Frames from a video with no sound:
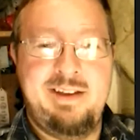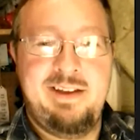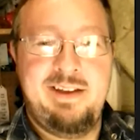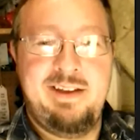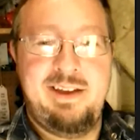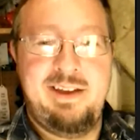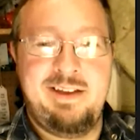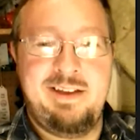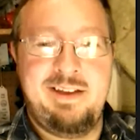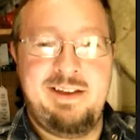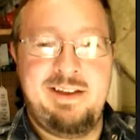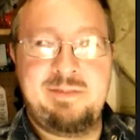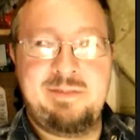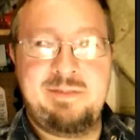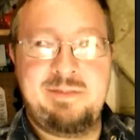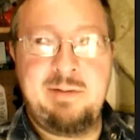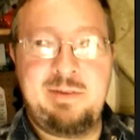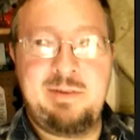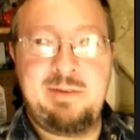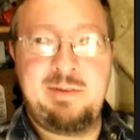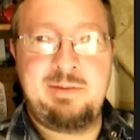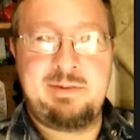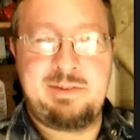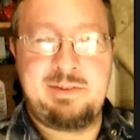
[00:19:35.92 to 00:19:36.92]
And
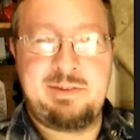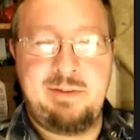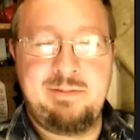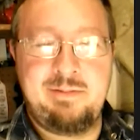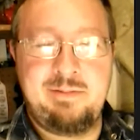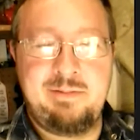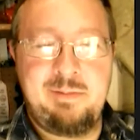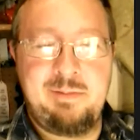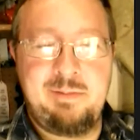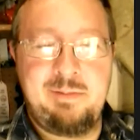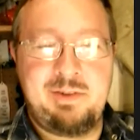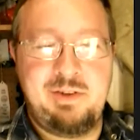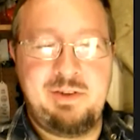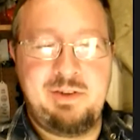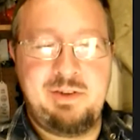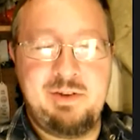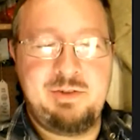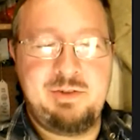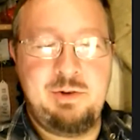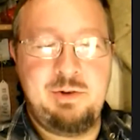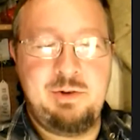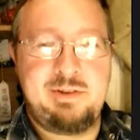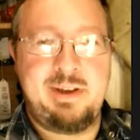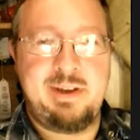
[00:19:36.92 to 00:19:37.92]
sometimes it's
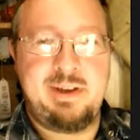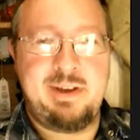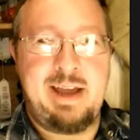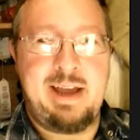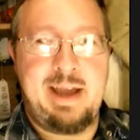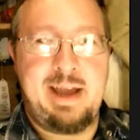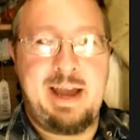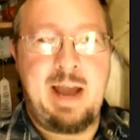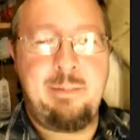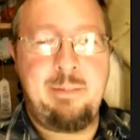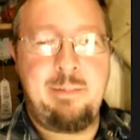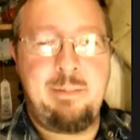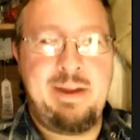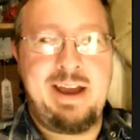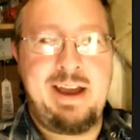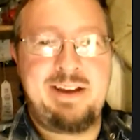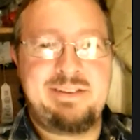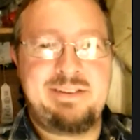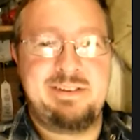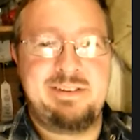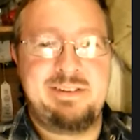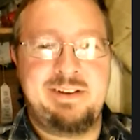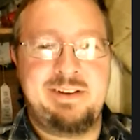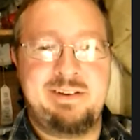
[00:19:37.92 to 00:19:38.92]
usually a happy
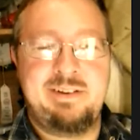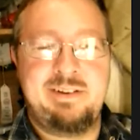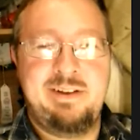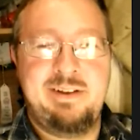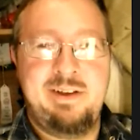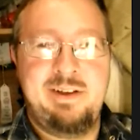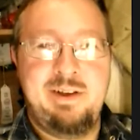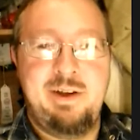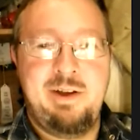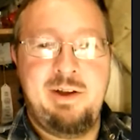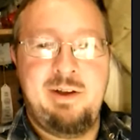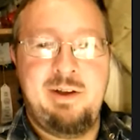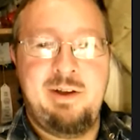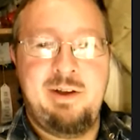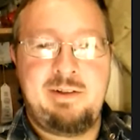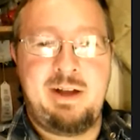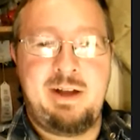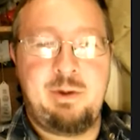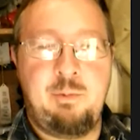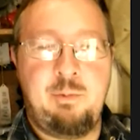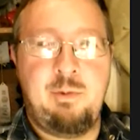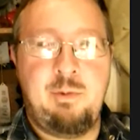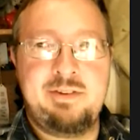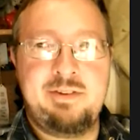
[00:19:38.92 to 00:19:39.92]
accident.
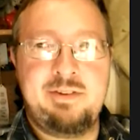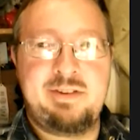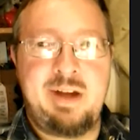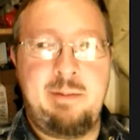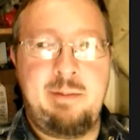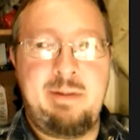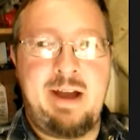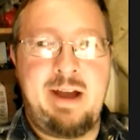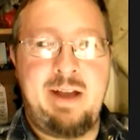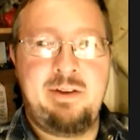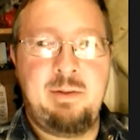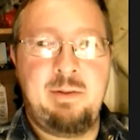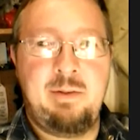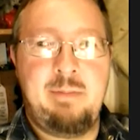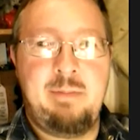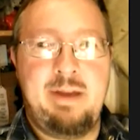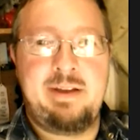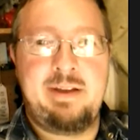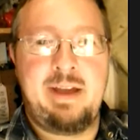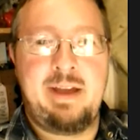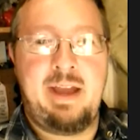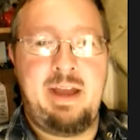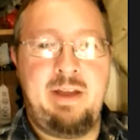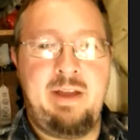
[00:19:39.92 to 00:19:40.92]
Like one time, I had to make
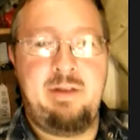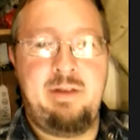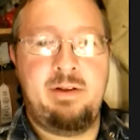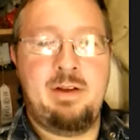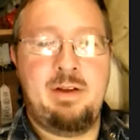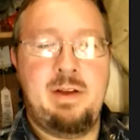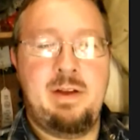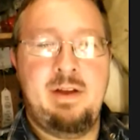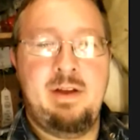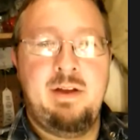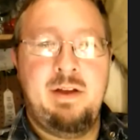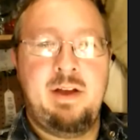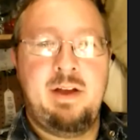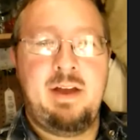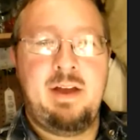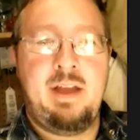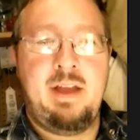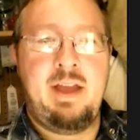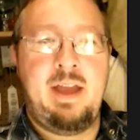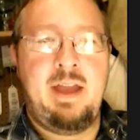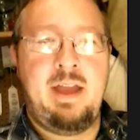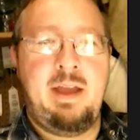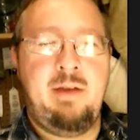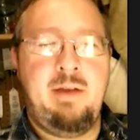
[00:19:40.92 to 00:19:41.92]
a
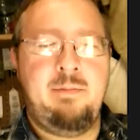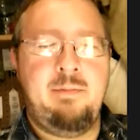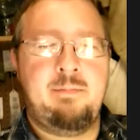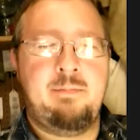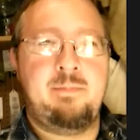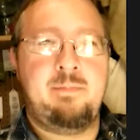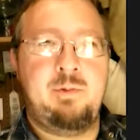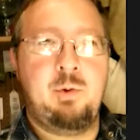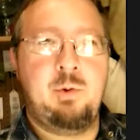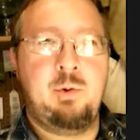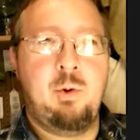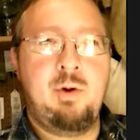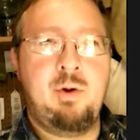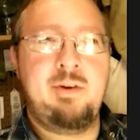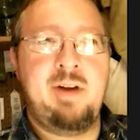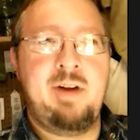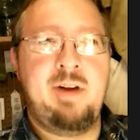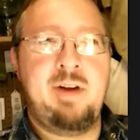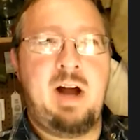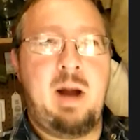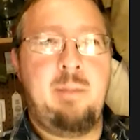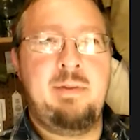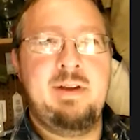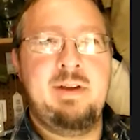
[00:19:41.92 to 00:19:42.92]

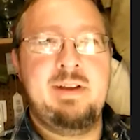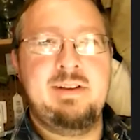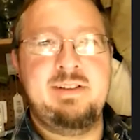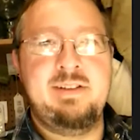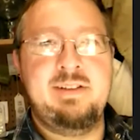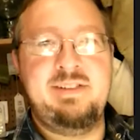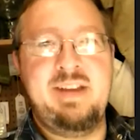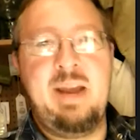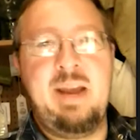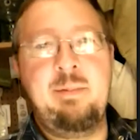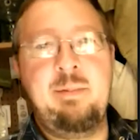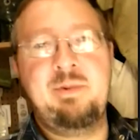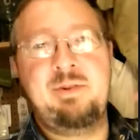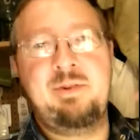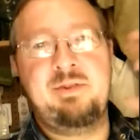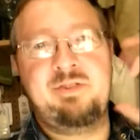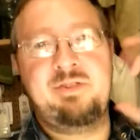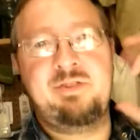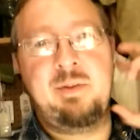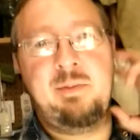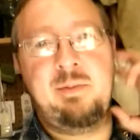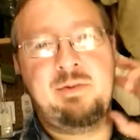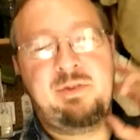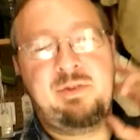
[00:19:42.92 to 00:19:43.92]
doorknob jam into
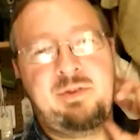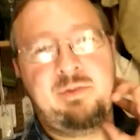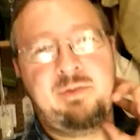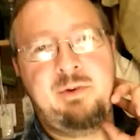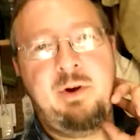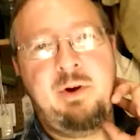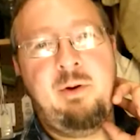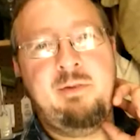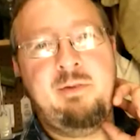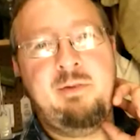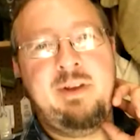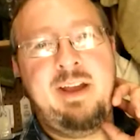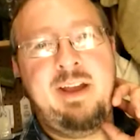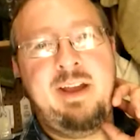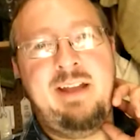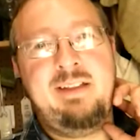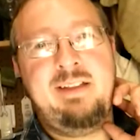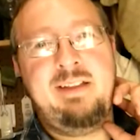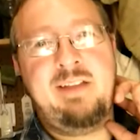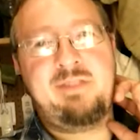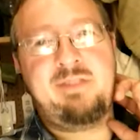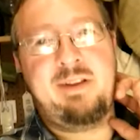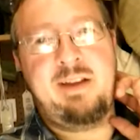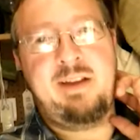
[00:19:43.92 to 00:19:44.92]
someone's throat, and
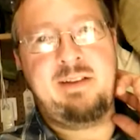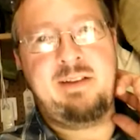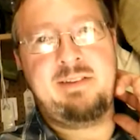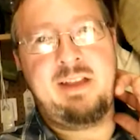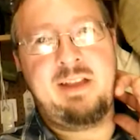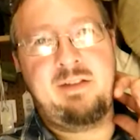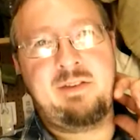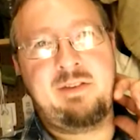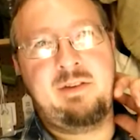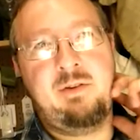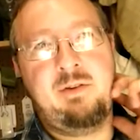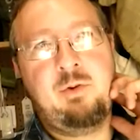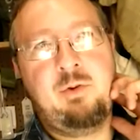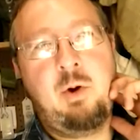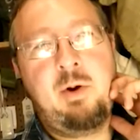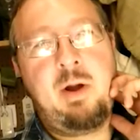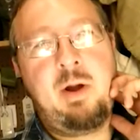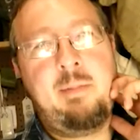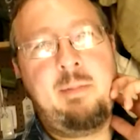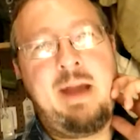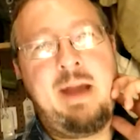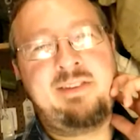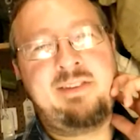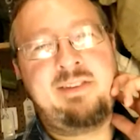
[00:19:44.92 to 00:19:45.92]
that the
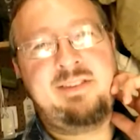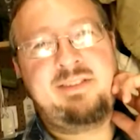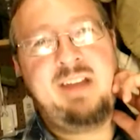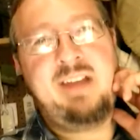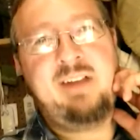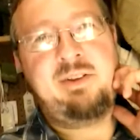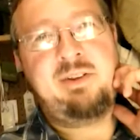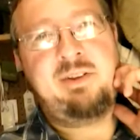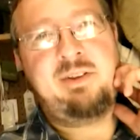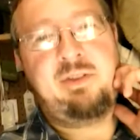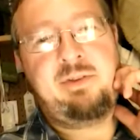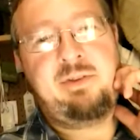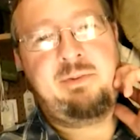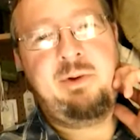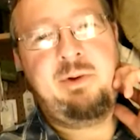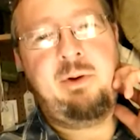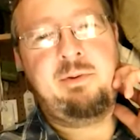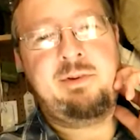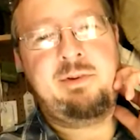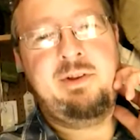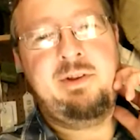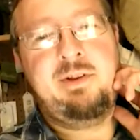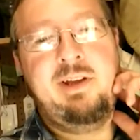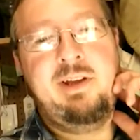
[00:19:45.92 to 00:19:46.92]
doorknob had to stay in the throat.
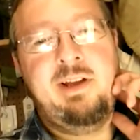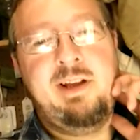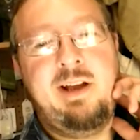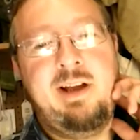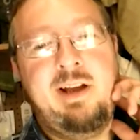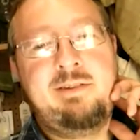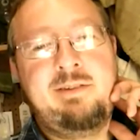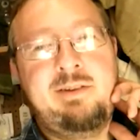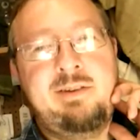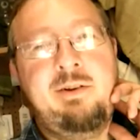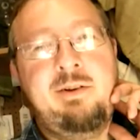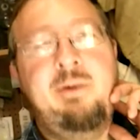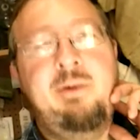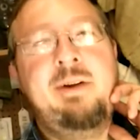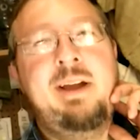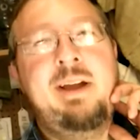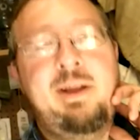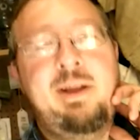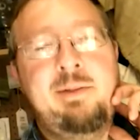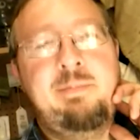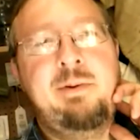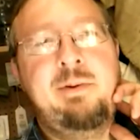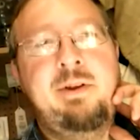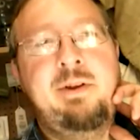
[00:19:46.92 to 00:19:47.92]
I said, "Okay,
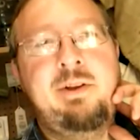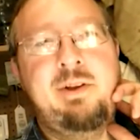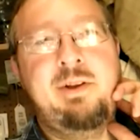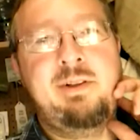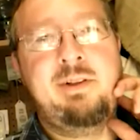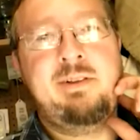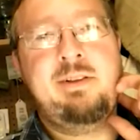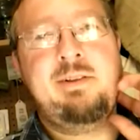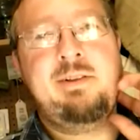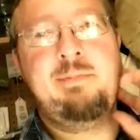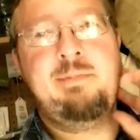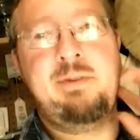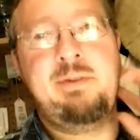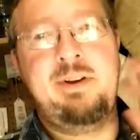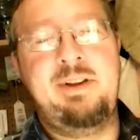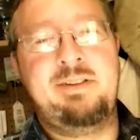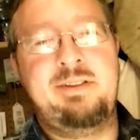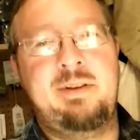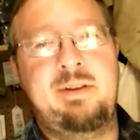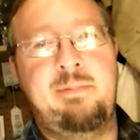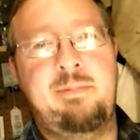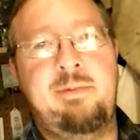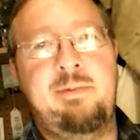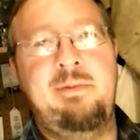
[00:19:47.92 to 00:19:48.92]
that's pretty good. This is pretty
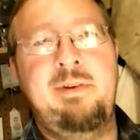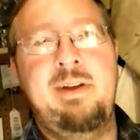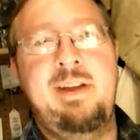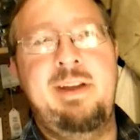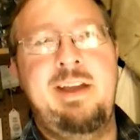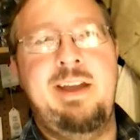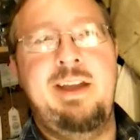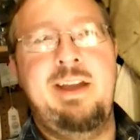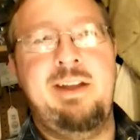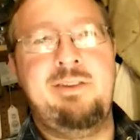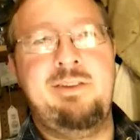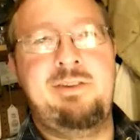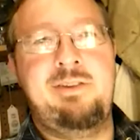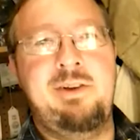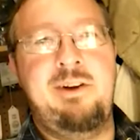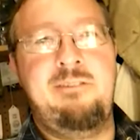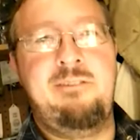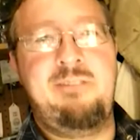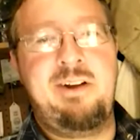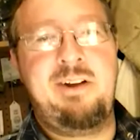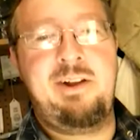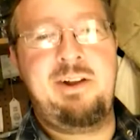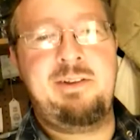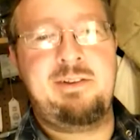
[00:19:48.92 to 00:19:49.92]
simple." Until I
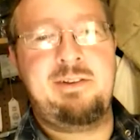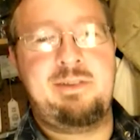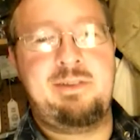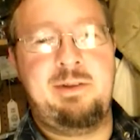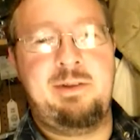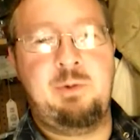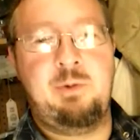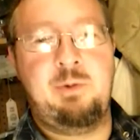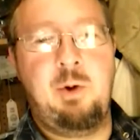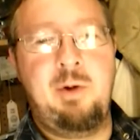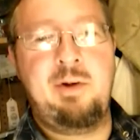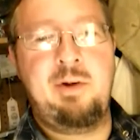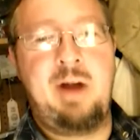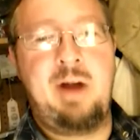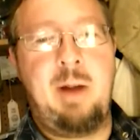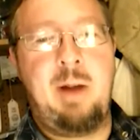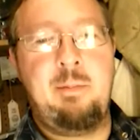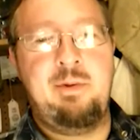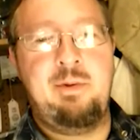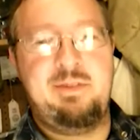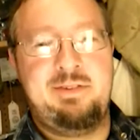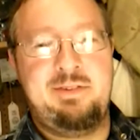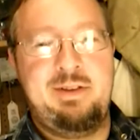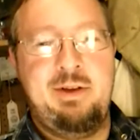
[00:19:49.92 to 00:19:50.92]
found out that the doorknob
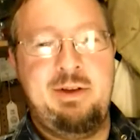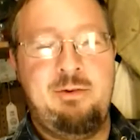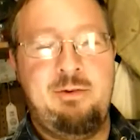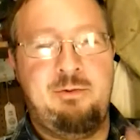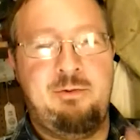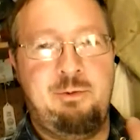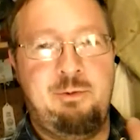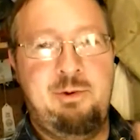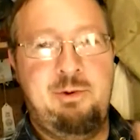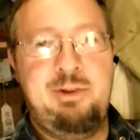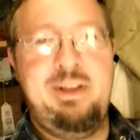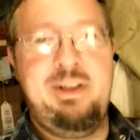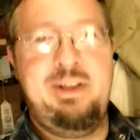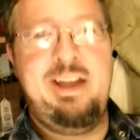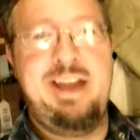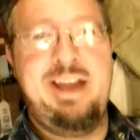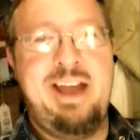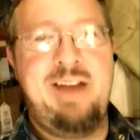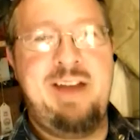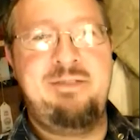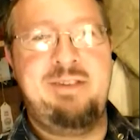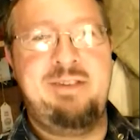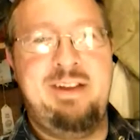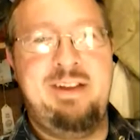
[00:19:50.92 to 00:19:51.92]
was really
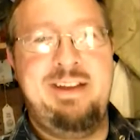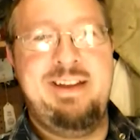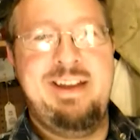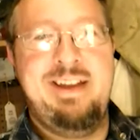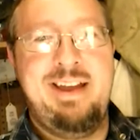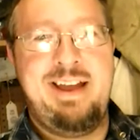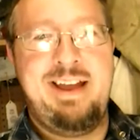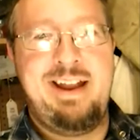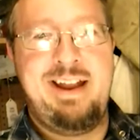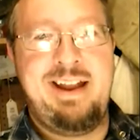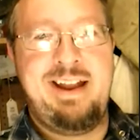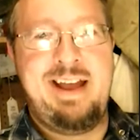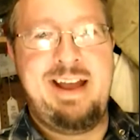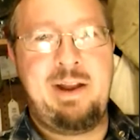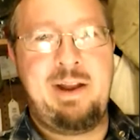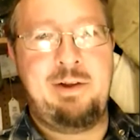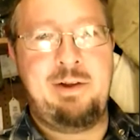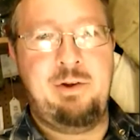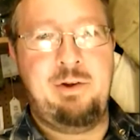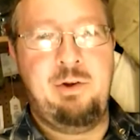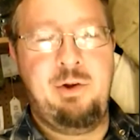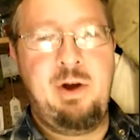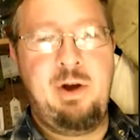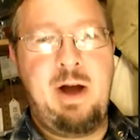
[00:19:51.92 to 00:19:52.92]
heavy and had a
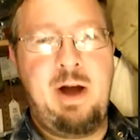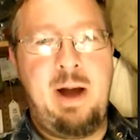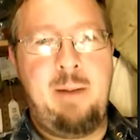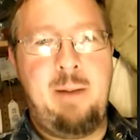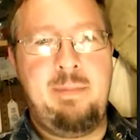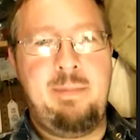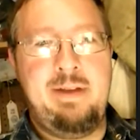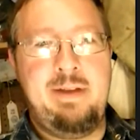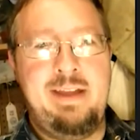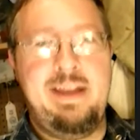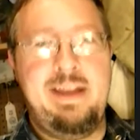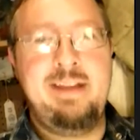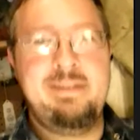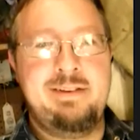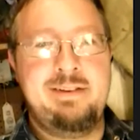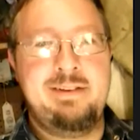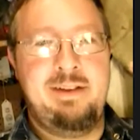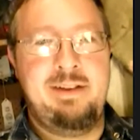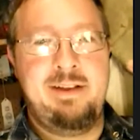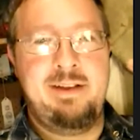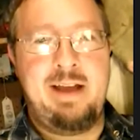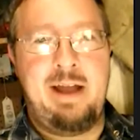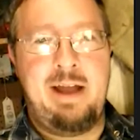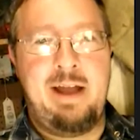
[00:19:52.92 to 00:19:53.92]
knob
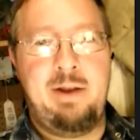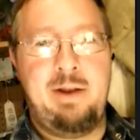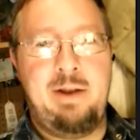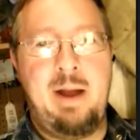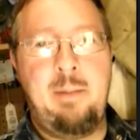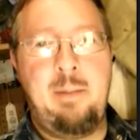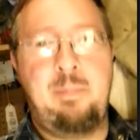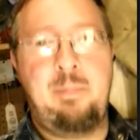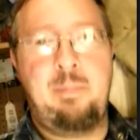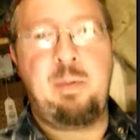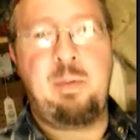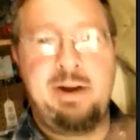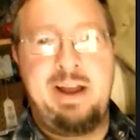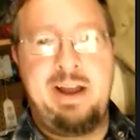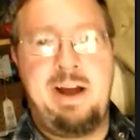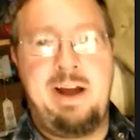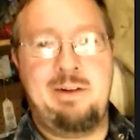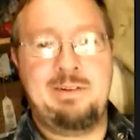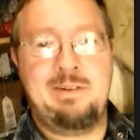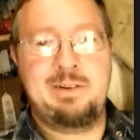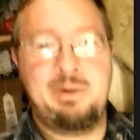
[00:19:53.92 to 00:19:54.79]
point out.